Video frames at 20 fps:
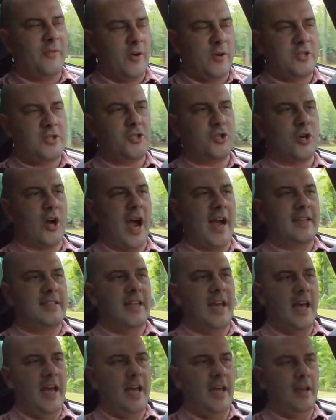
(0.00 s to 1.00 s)
first track
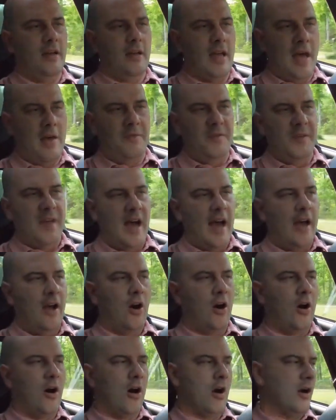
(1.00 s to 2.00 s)
day at
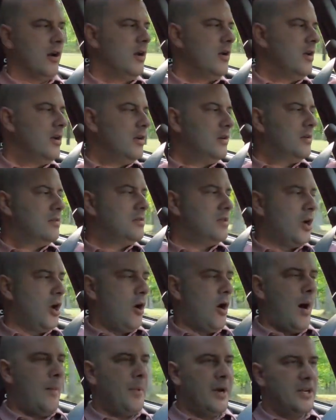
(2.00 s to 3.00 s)
VIR.
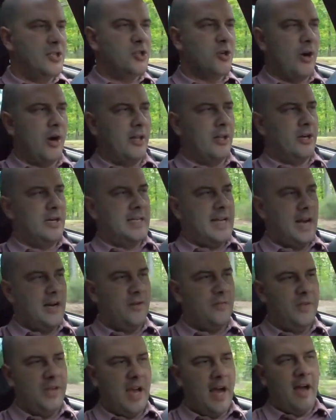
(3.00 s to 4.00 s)
So I'm gonna trailer it down
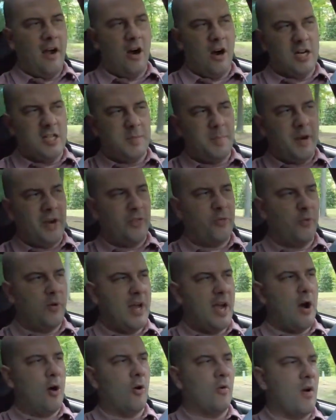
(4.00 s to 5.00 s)
to VIR. It's about a
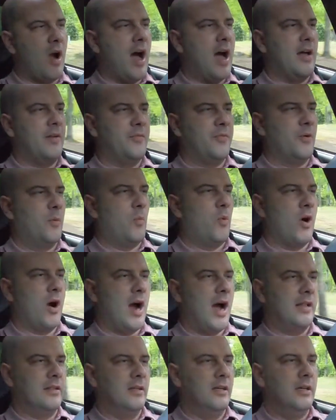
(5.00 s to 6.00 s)
3-hour ride from where
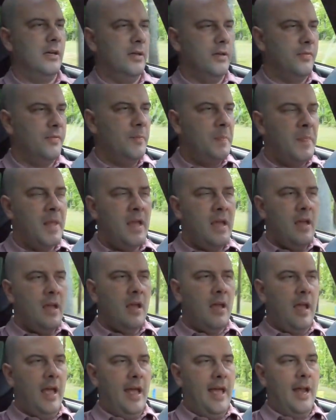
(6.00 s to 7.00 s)
I live.
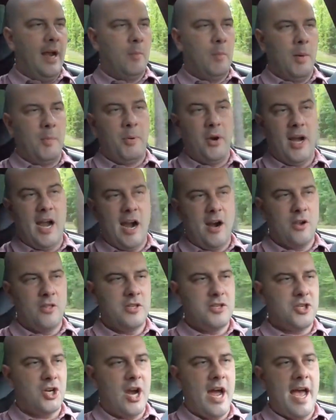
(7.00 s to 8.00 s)
And I'm gonna put it out on
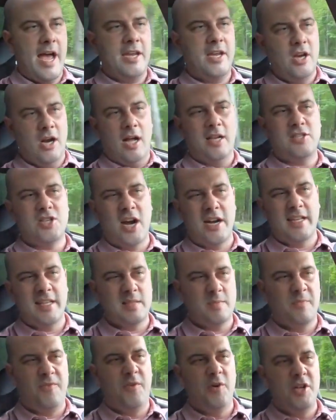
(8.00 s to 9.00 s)
the track. You know, I'll try to
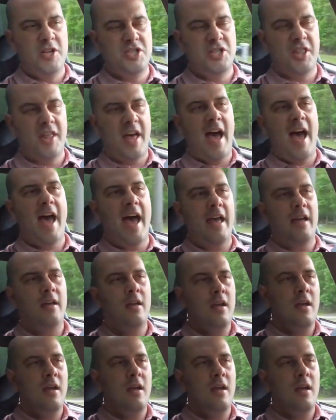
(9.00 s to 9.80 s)
get some footage of that.